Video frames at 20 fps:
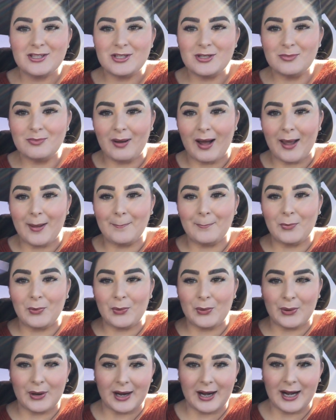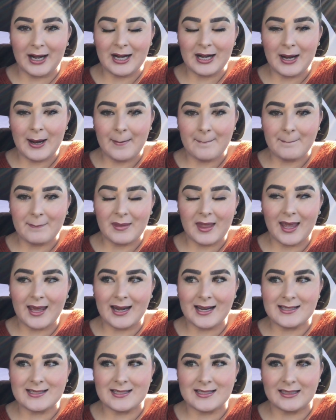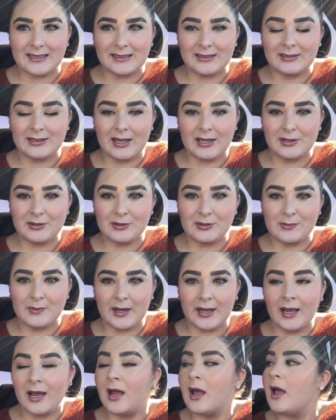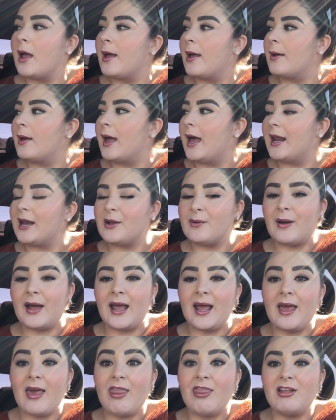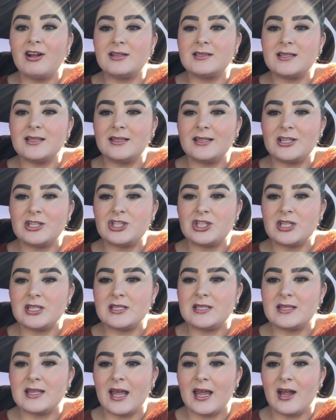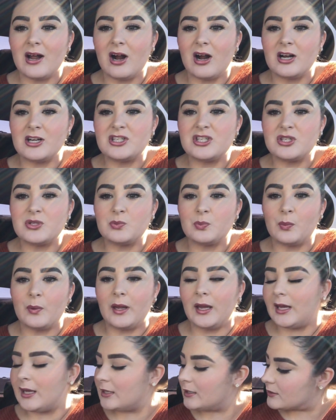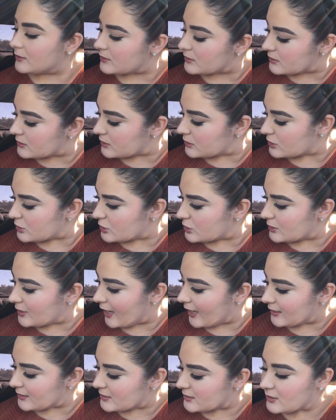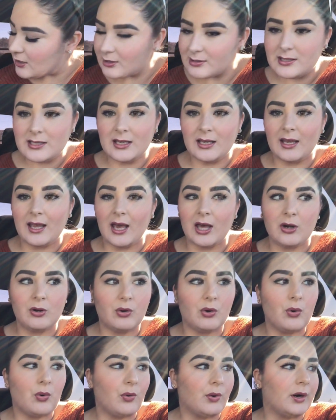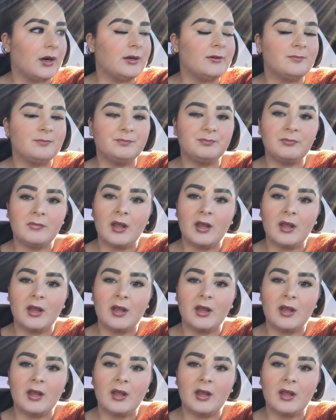to buy more, and I didn't. I don't know why. Anyway, they're delicious. They are sweet and salty kettle corn.